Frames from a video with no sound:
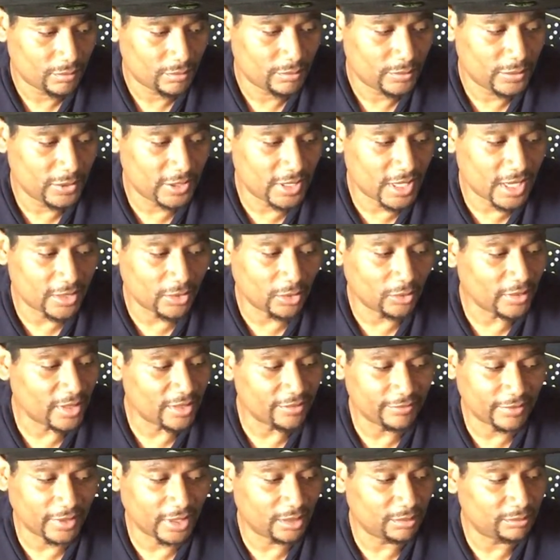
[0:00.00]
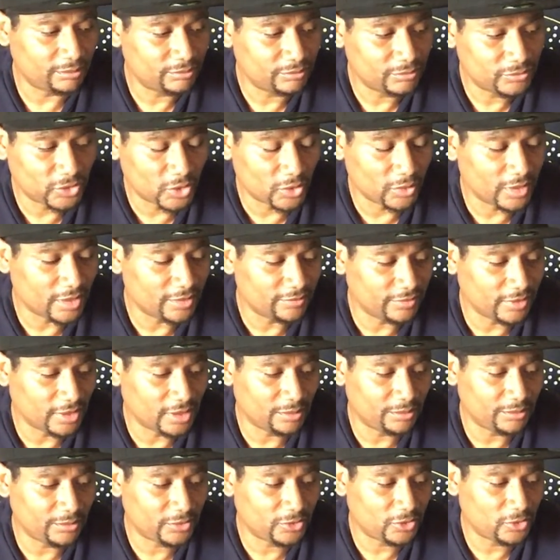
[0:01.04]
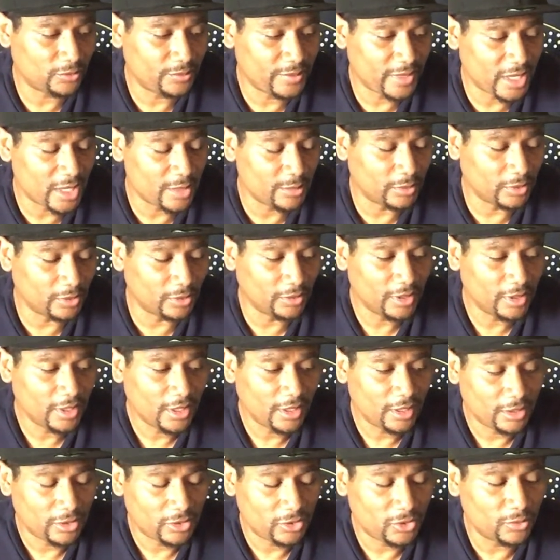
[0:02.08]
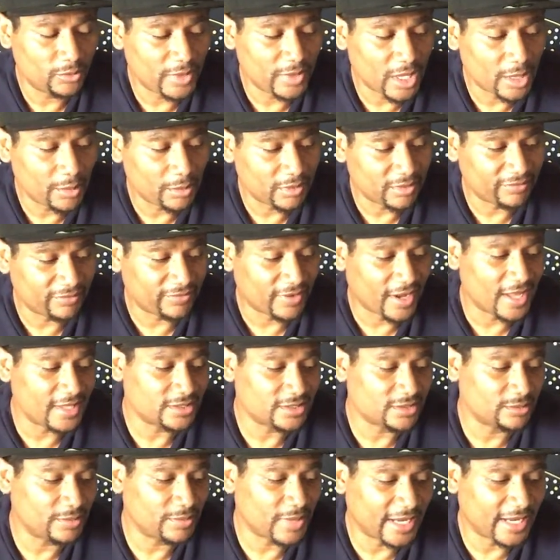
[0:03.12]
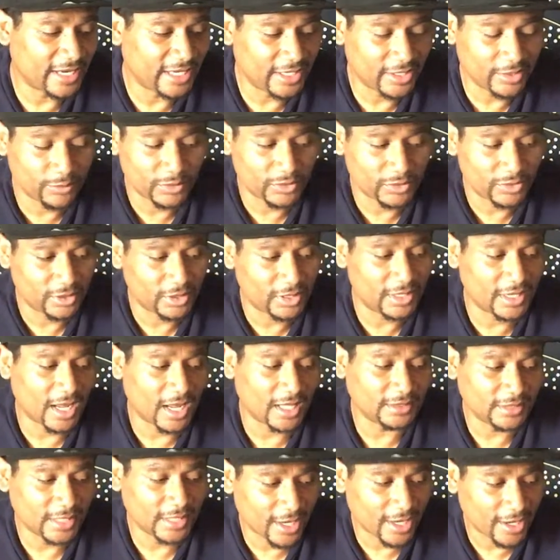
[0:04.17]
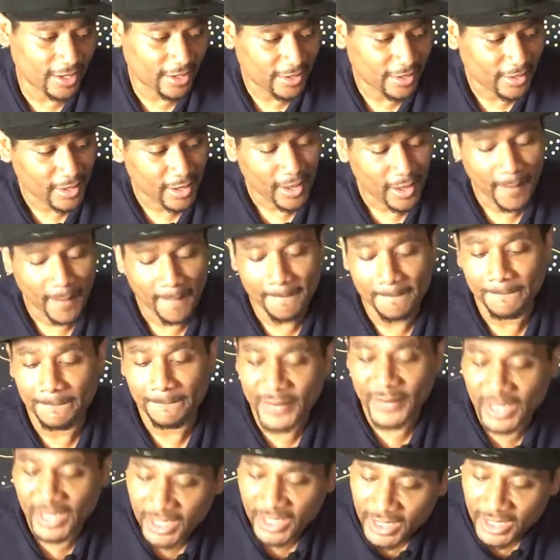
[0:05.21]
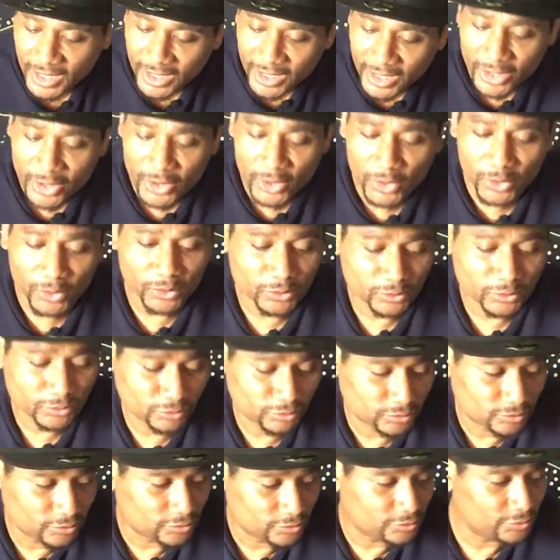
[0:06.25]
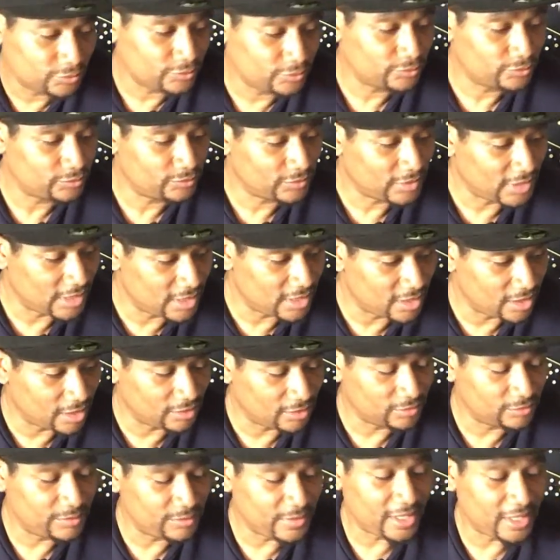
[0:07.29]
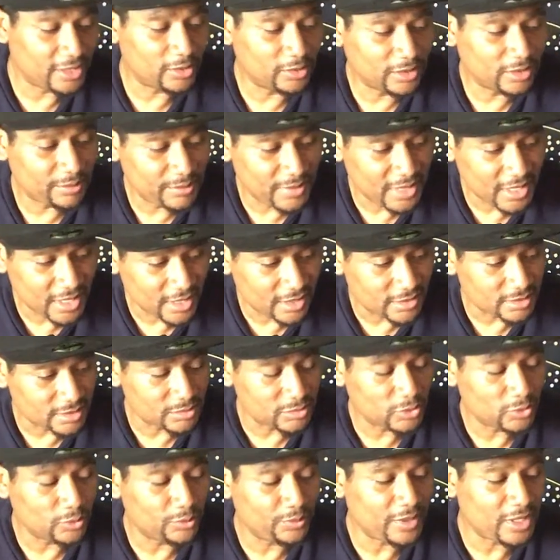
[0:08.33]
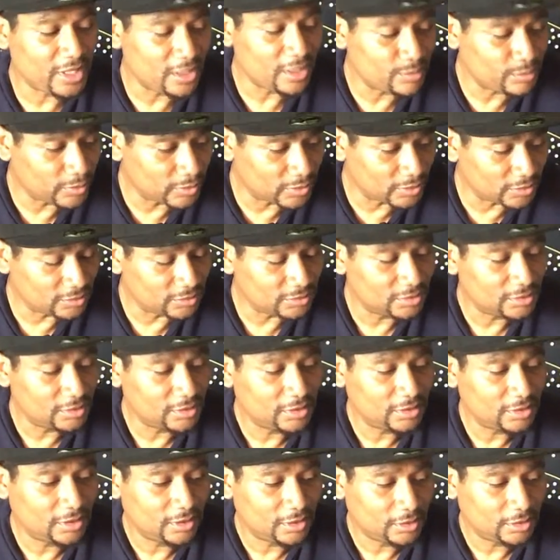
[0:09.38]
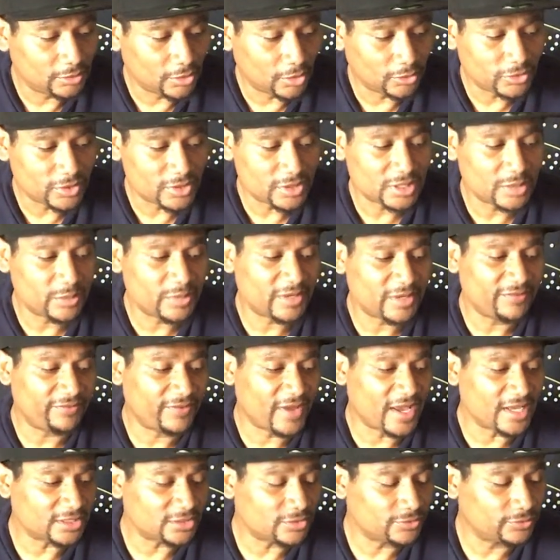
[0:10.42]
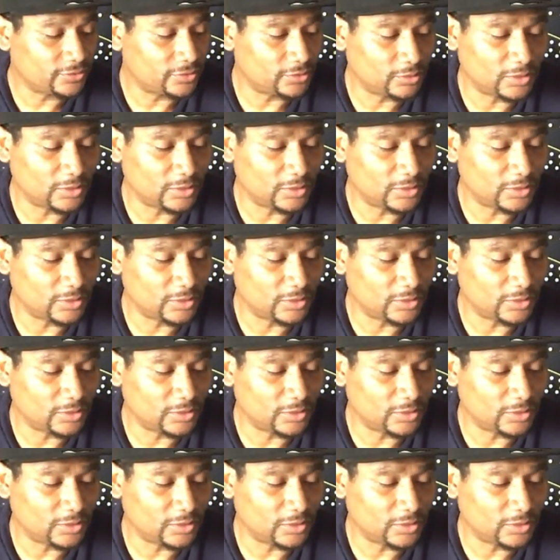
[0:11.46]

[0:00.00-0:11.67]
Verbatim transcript: But yeah, don't give up. Don't give up. You'll be able you'll be able to find somebody when you get out there, mingle, you know, mingle and meet some new people. Go to some of the festival.